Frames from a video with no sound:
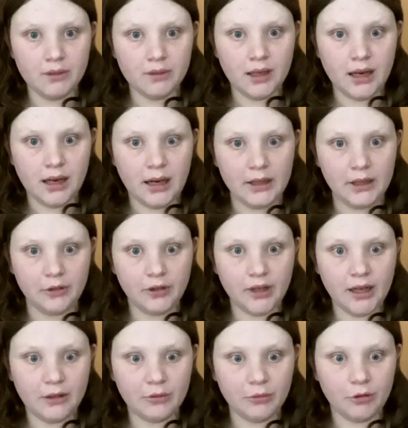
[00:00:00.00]
on your
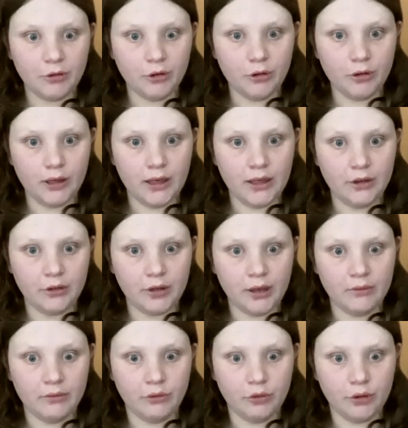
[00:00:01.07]
tax return on your
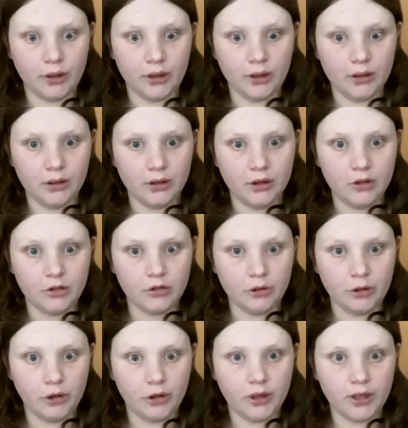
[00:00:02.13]
1040. So
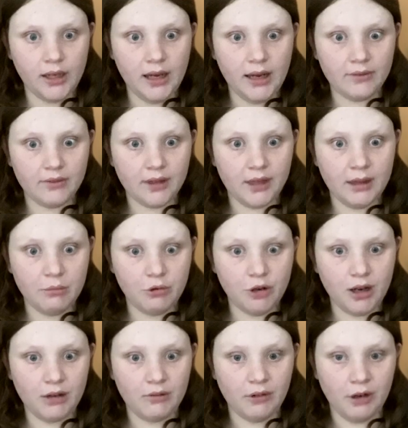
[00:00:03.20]
you're going to have to keep
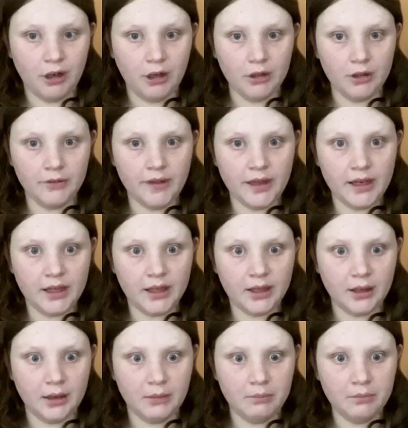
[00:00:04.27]
track of all that
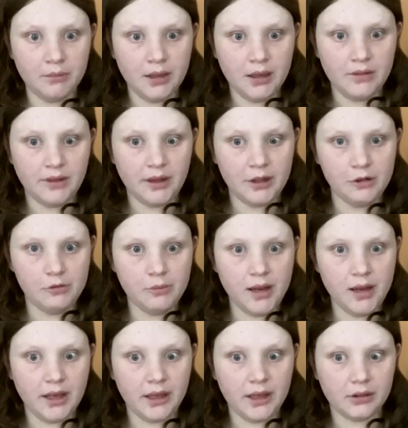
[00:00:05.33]
income that you
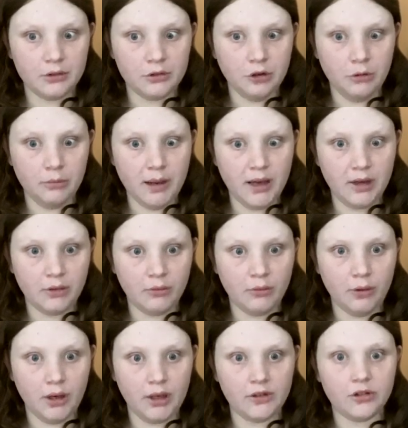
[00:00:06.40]
make no matter
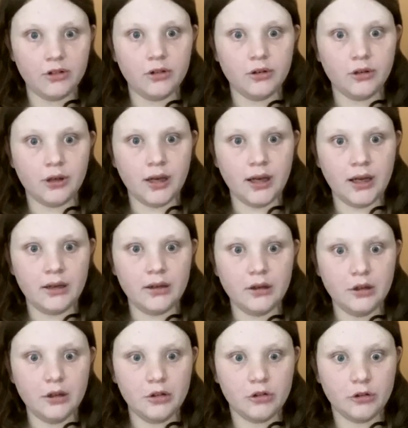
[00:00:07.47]
what, okay?
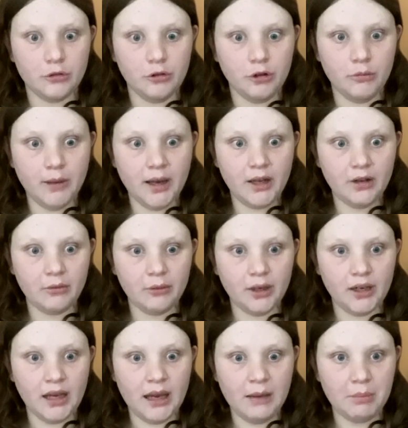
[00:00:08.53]
So no matter what
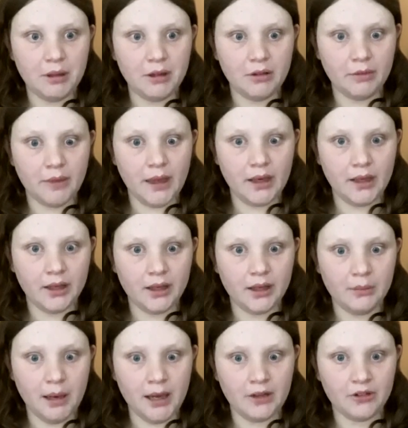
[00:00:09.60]
happens, that income
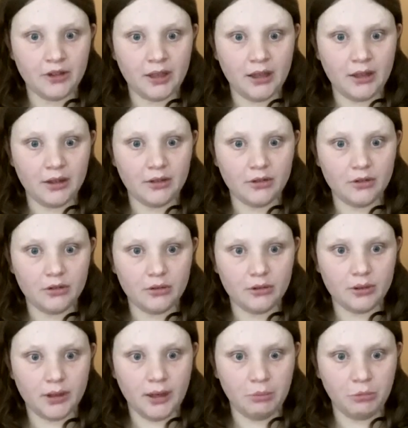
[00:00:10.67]
has to get
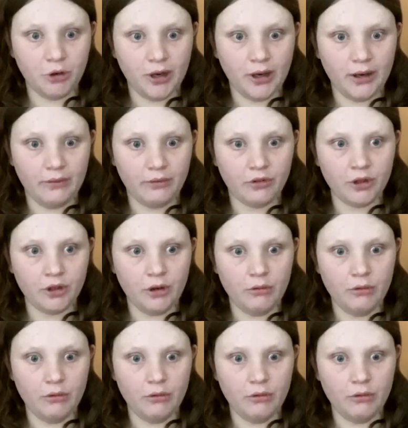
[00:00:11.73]
kept track of. So